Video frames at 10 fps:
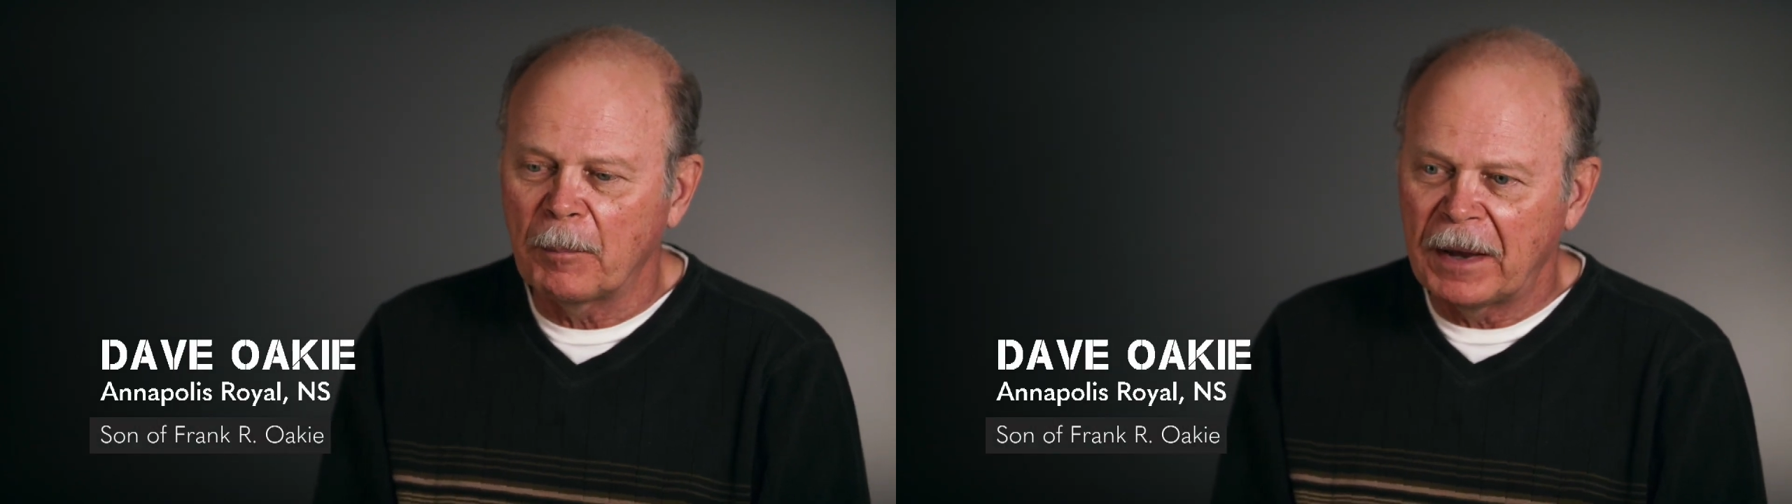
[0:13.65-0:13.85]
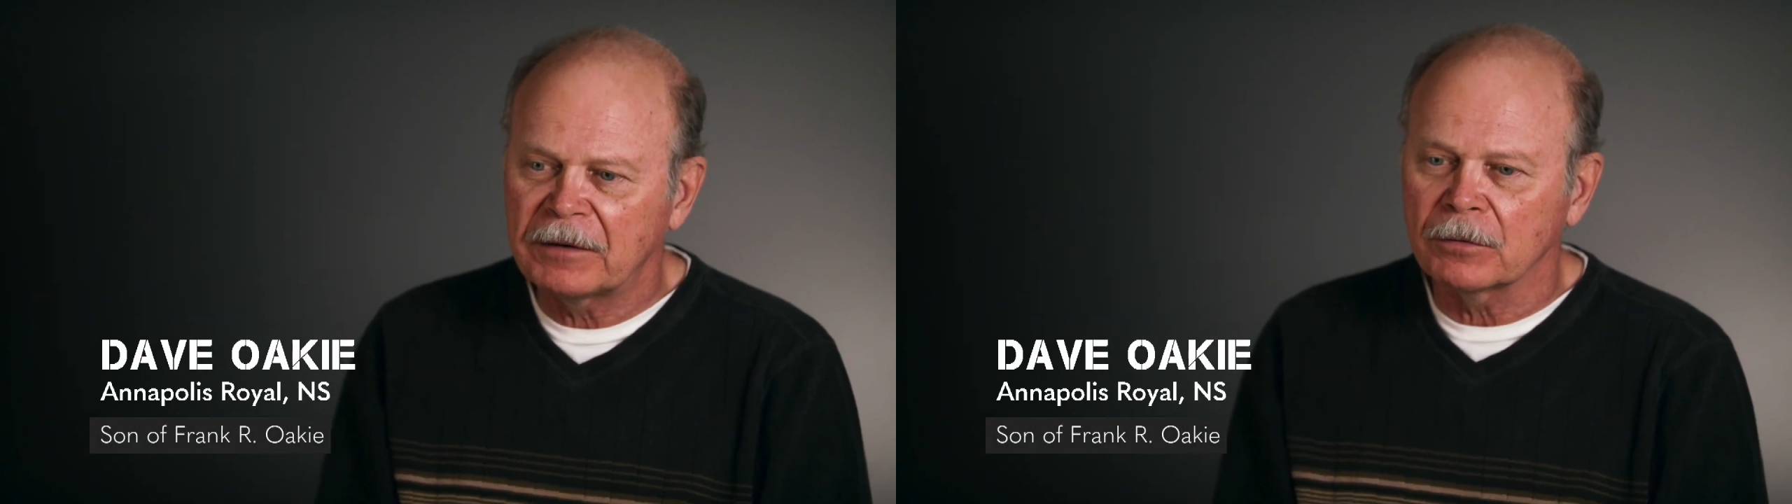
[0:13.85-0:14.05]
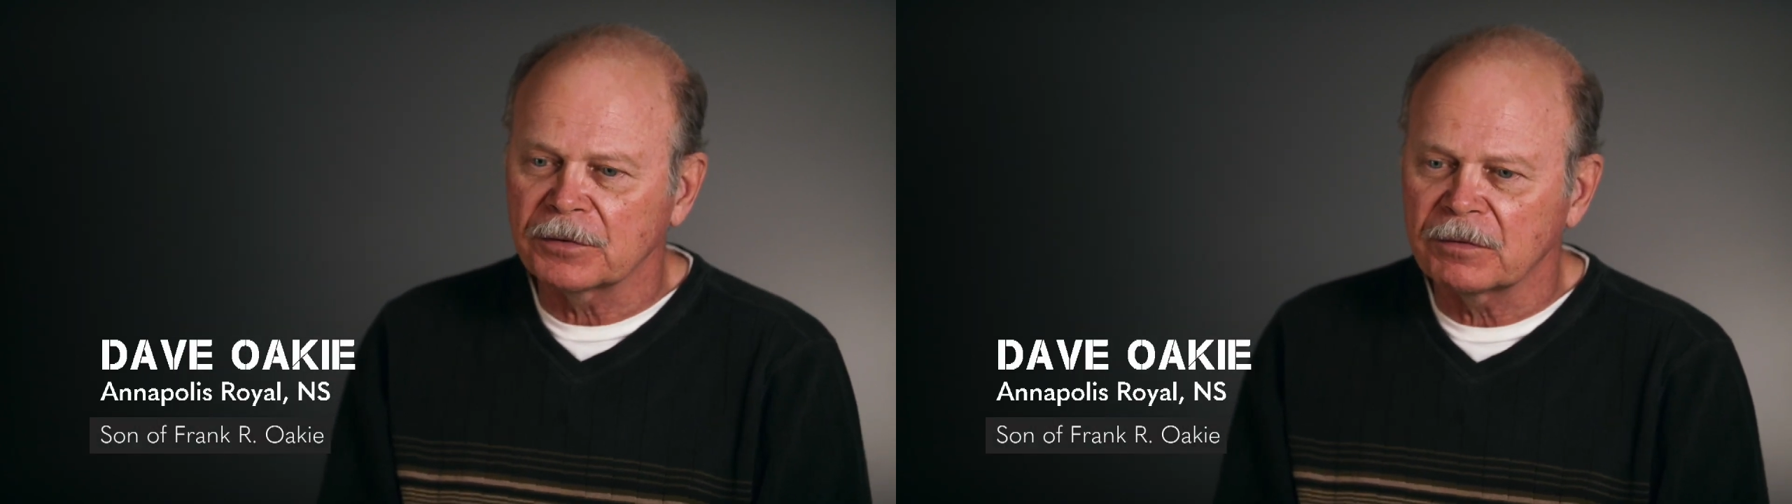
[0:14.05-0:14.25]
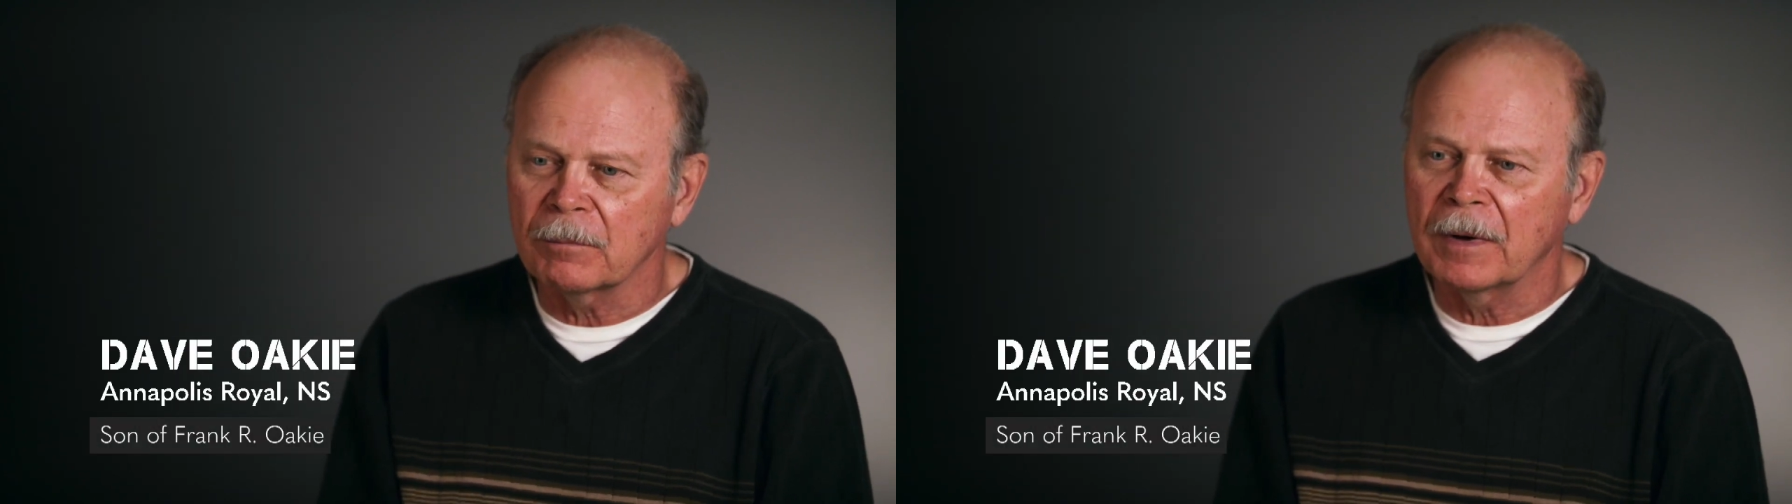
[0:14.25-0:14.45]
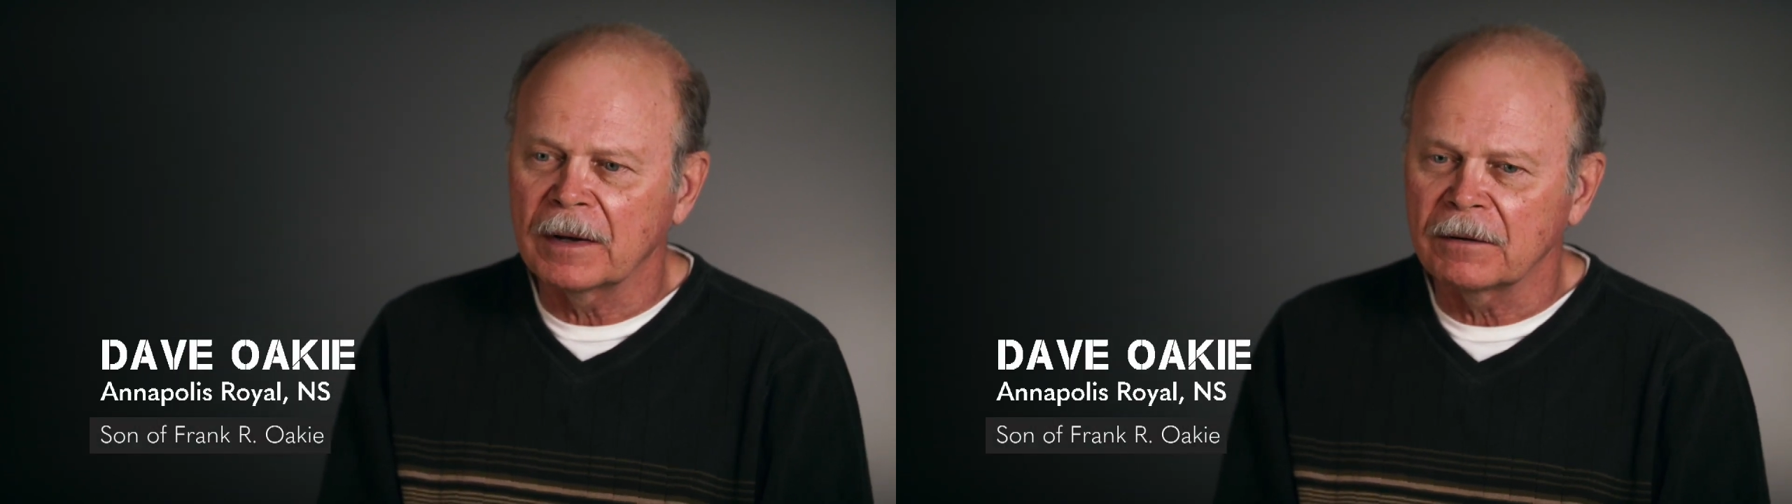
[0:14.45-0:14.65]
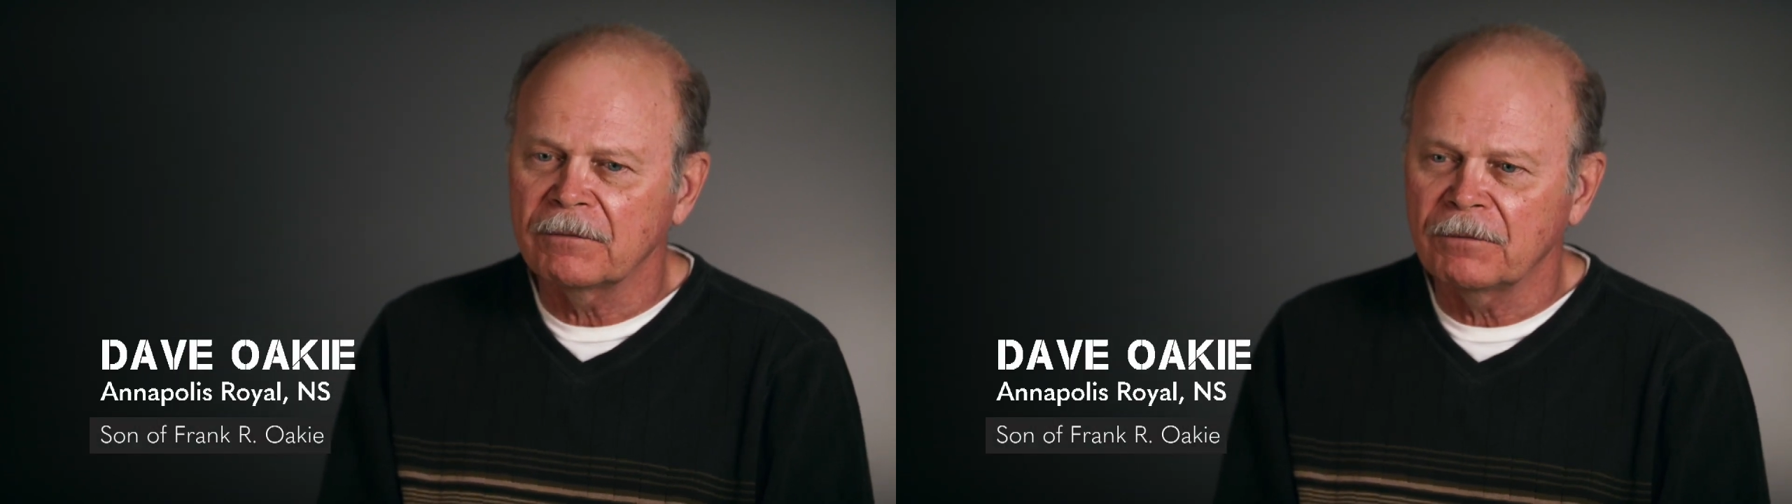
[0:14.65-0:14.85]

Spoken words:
mementos from my